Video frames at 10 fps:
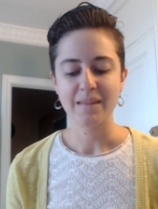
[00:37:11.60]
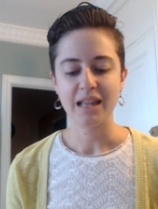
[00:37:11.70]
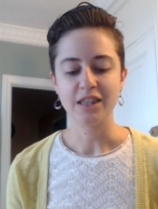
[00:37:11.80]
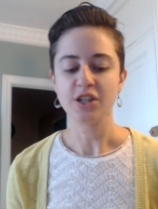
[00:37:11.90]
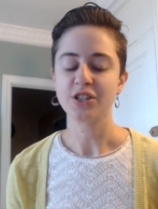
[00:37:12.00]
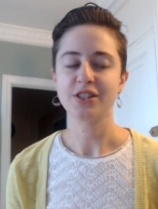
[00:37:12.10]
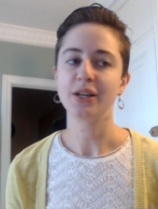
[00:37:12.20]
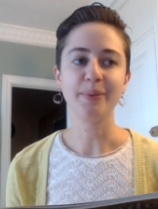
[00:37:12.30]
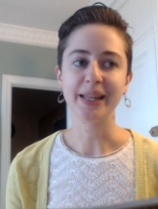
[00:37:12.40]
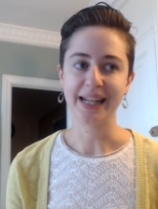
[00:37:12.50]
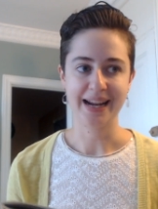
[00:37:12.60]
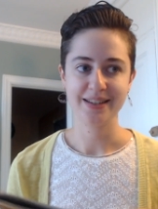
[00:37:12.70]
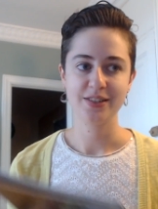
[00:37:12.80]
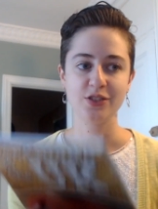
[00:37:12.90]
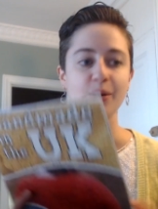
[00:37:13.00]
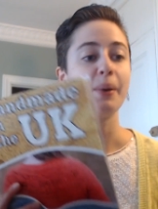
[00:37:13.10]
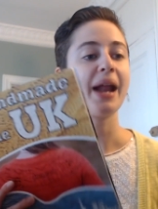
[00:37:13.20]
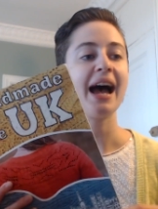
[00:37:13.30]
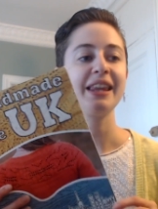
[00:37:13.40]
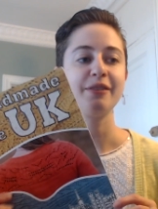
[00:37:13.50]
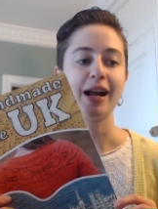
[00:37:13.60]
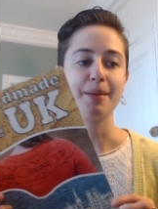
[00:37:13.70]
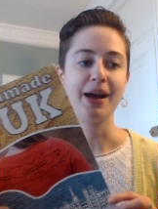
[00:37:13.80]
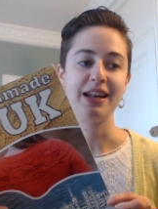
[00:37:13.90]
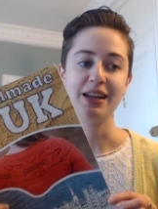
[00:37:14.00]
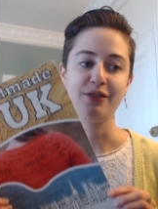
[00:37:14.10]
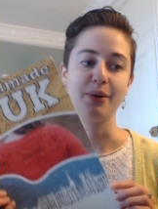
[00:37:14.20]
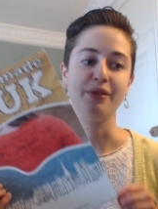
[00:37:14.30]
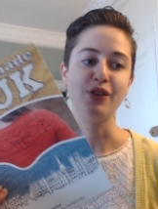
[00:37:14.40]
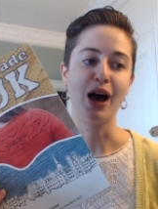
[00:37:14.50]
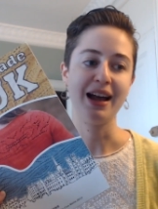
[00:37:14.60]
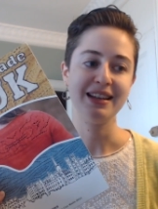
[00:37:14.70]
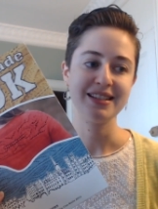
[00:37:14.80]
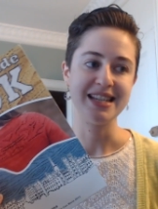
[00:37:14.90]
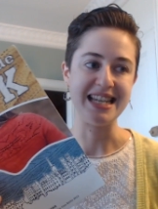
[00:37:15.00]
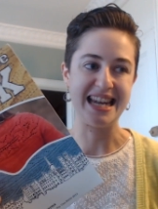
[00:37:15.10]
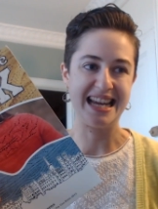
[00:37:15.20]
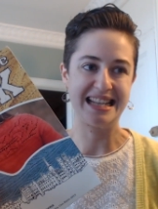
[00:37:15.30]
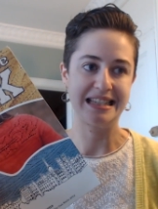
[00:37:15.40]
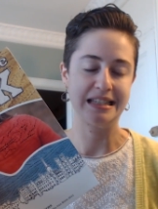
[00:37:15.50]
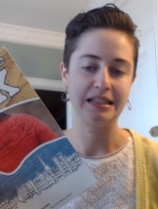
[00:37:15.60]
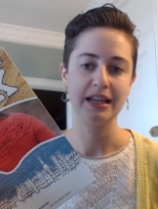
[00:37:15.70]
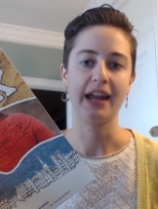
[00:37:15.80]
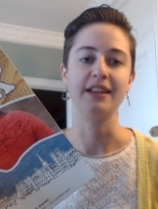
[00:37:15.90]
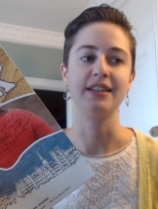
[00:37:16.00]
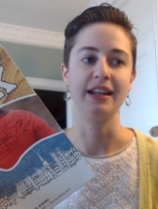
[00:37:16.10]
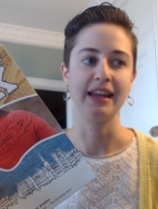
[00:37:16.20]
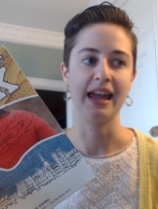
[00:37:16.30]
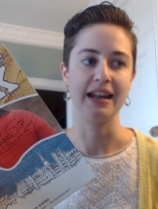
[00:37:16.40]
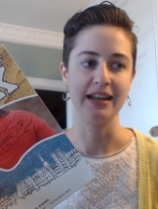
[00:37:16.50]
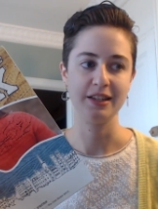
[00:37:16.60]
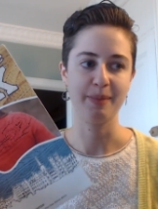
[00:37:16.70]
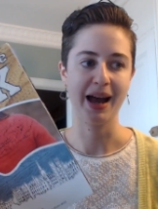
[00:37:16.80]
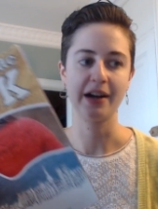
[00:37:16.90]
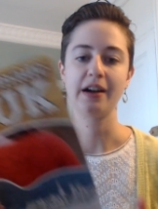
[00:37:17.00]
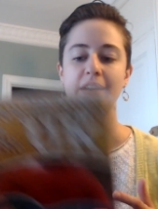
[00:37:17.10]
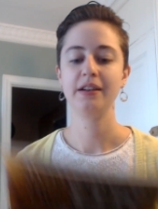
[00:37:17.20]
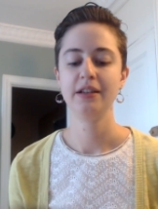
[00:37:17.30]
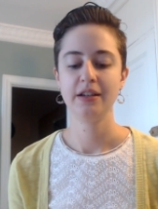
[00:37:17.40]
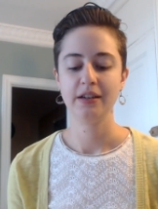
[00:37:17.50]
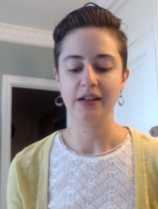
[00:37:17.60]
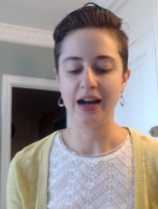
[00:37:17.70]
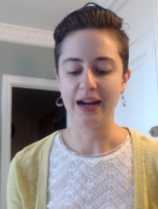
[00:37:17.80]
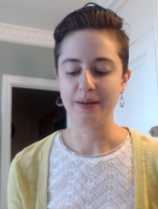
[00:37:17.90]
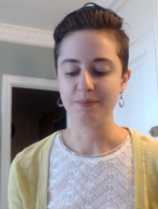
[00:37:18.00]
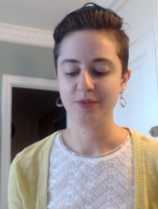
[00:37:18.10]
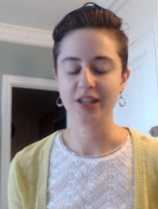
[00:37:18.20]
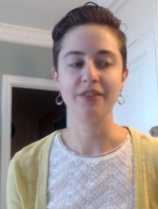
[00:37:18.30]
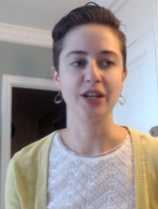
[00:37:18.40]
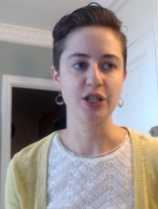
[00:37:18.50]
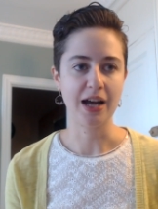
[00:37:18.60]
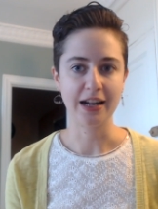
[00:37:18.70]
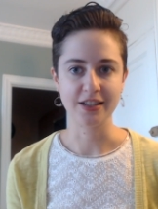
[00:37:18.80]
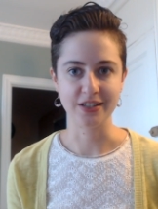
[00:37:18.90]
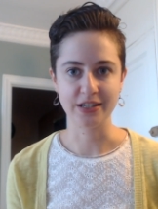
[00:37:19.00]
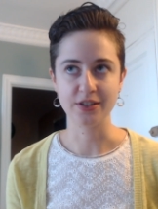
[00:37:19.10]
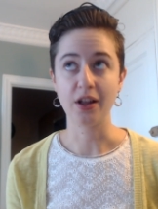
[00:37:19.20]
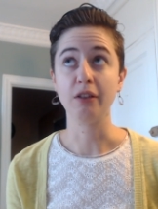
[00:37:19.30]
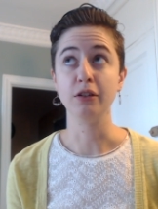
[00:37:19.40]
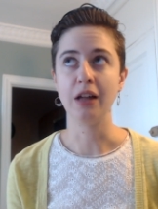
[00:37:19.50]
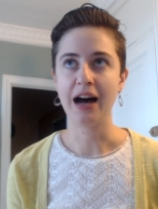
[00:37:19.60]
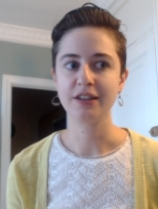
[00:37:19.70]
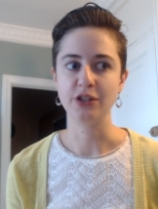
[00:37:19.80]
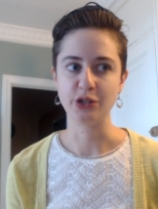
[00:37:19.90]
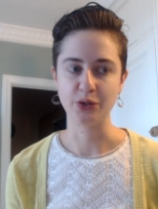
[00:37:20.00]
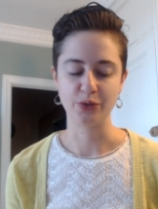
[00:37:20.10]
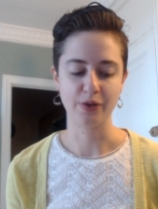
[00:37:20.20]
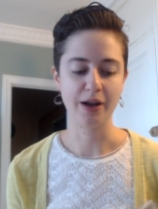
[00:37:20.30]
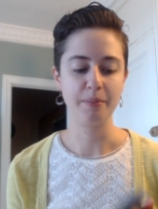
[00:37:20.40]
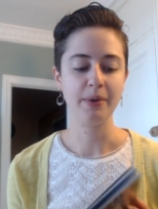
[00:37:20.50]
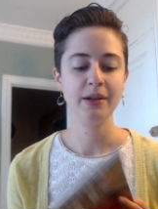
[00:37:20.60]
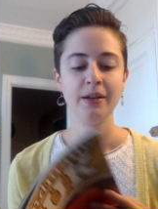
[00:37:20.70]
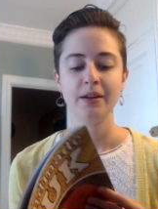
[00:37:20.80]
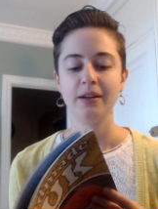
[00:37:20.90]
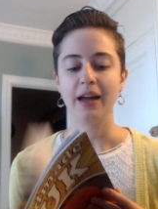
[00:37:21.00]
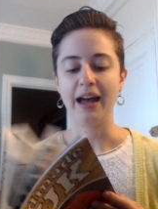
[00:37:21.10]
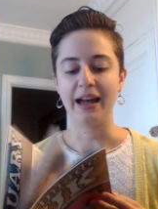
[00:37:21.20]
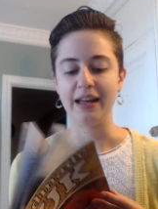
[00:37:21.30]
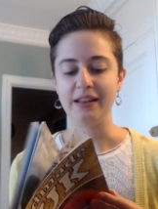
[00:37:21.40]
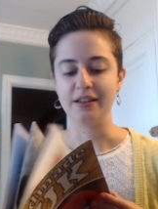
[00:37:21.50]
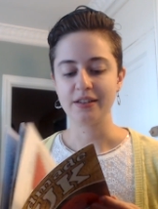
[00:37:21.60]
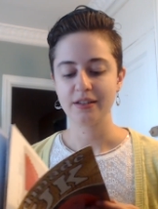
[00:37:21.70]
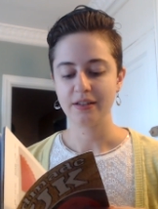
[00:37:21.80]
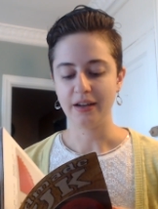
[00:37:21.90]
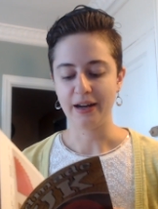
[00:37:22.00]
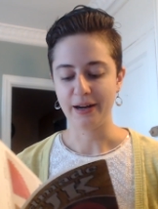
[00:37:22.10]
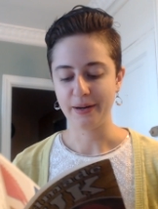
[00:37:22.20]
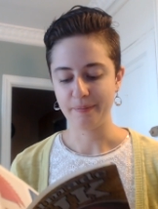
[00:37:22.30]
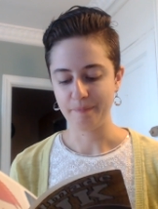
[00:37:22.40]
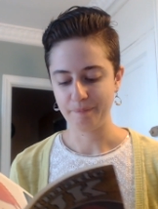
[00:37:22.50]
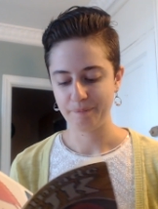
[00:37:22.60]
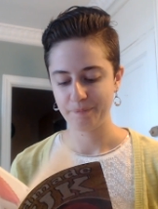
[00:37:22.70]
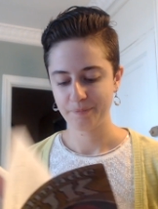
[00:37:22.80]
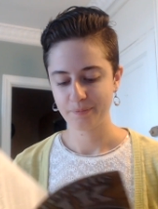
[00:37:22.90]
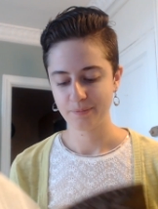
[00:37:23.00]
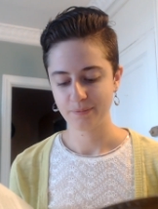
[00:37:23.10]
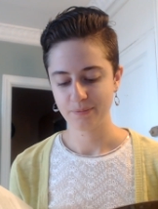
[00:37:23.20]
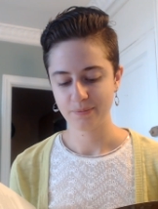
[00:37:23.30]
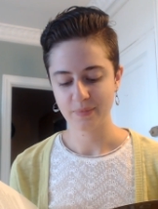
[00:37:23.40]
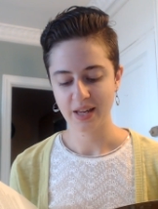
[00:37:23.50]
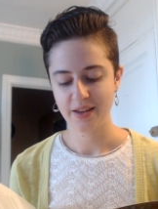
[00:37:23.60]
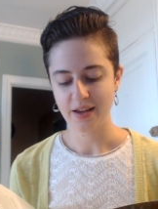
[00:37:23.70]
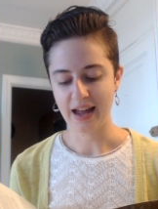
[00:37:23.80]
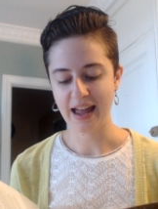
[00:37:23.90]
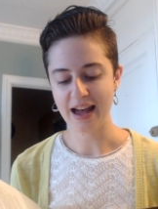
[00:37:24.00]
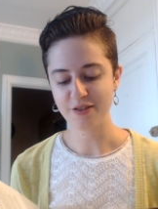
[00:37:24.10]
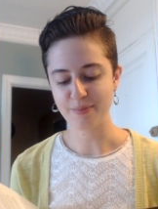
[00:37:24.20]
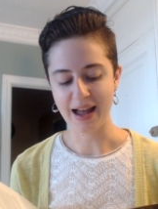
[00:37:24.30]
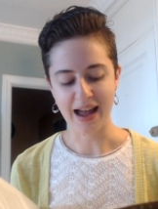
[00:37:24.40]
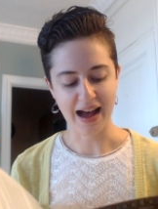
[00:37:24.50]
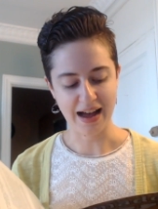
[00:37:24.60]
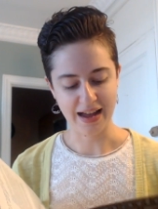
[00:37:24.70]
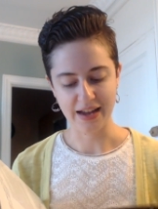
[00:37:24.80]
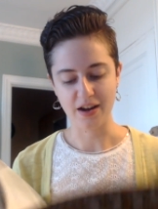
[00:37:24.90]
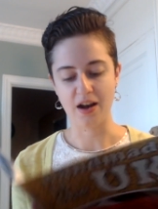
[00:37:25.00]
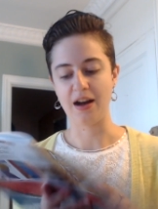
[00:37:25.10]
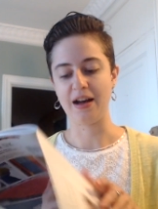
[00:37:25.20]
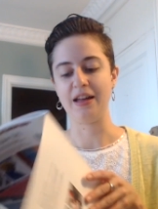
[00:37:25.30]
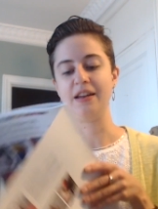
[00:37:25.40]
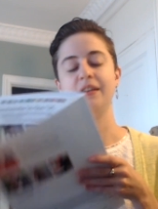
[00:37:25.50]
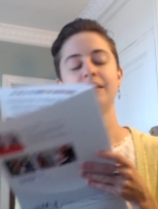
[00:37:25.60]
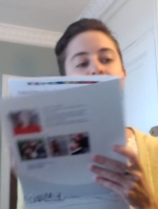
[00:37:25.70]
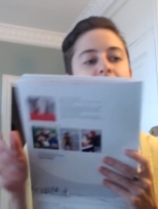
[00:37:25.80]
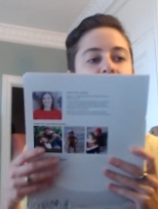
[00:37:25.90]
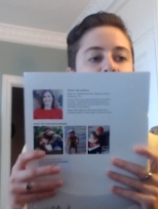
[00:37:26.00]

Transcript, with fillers: they're just, they're really nice. So I would highly recommend if you have not knit a tin can knits pattern um, to give it a shot because there's a lot to choose from. And um, I have my eye on, I think